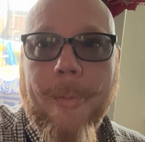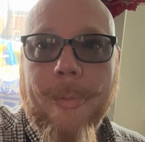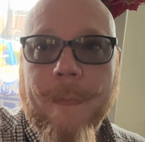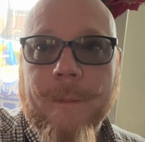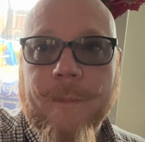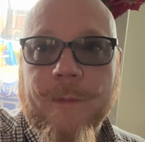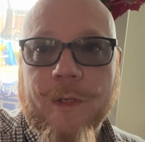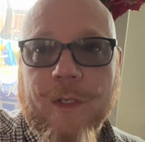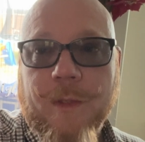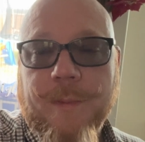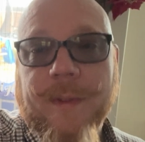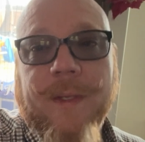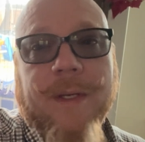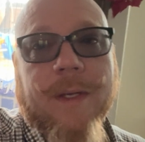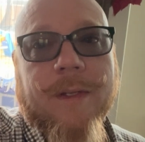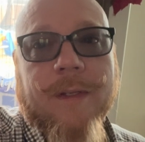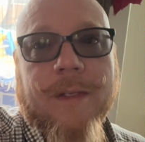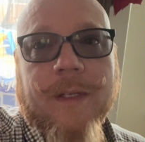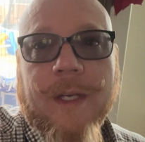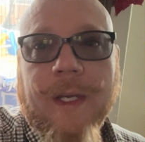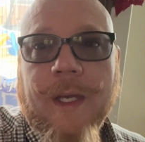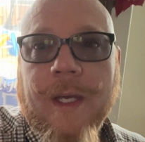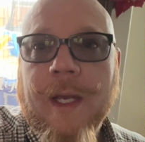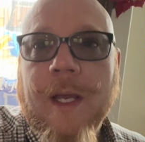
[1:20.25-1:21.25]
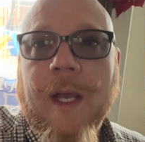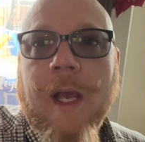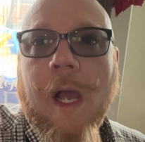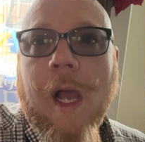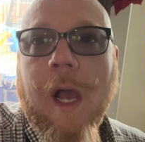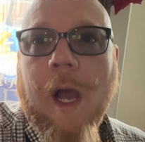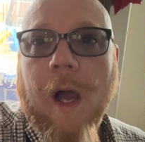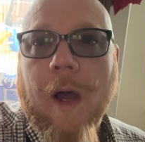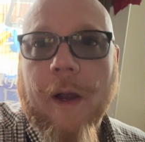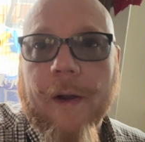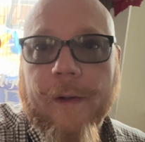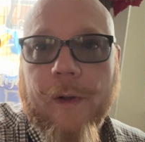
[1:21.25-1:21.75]
just because
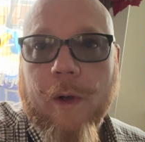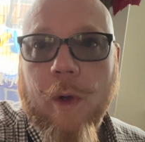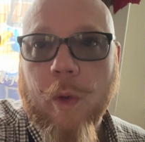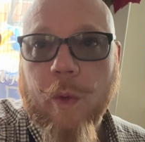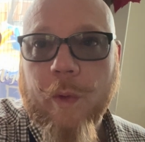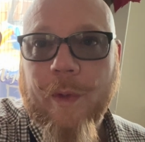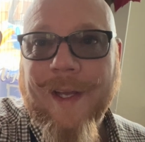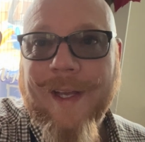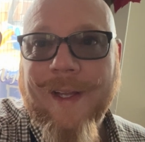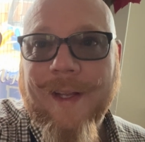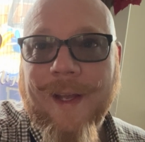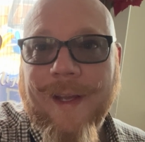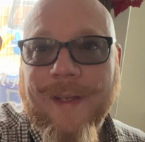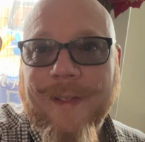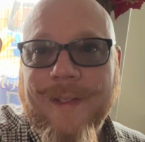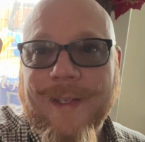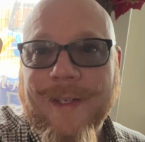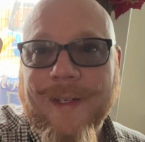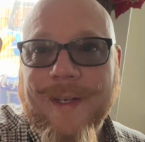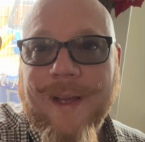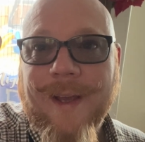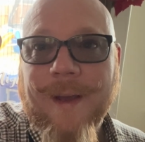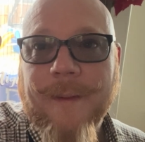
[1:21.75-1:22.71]
on a cold day like today,